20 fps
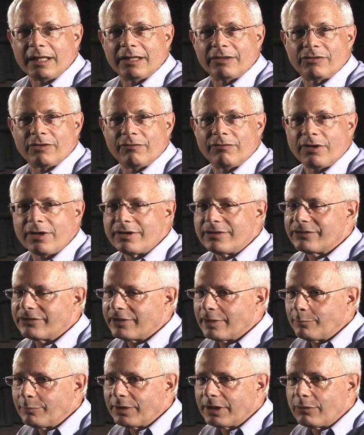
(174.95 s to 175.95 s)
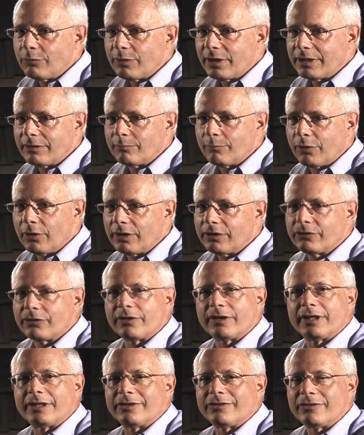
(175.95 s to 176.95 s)
It's a very simply written book so
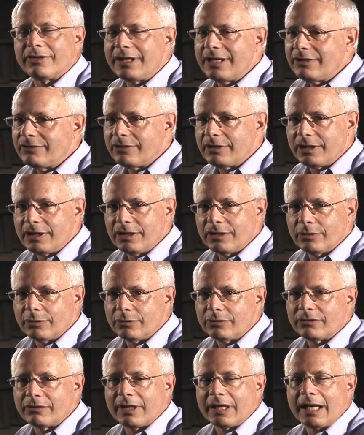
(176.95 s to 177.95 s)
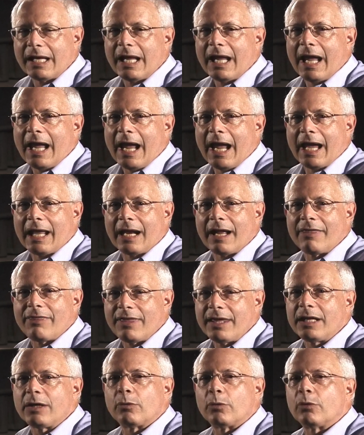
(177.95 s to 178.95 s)
that it's easy to use, and I
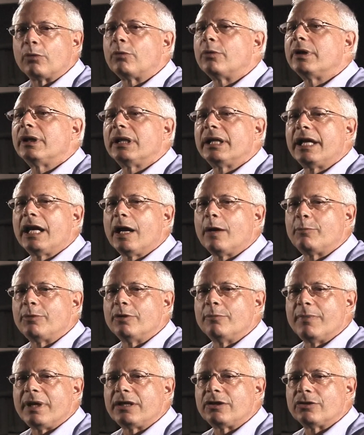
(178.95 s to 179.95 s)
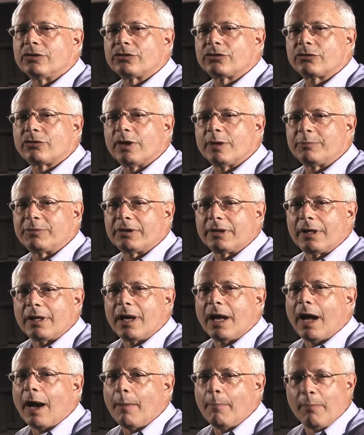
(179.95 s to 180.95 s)
think it will really help you make your script
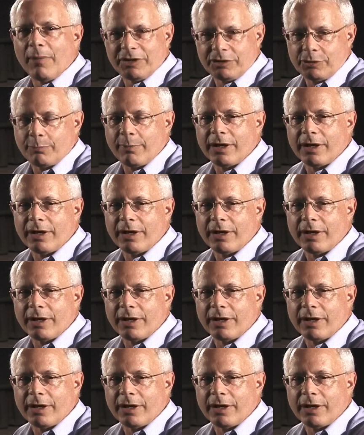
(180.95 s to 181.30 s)
a much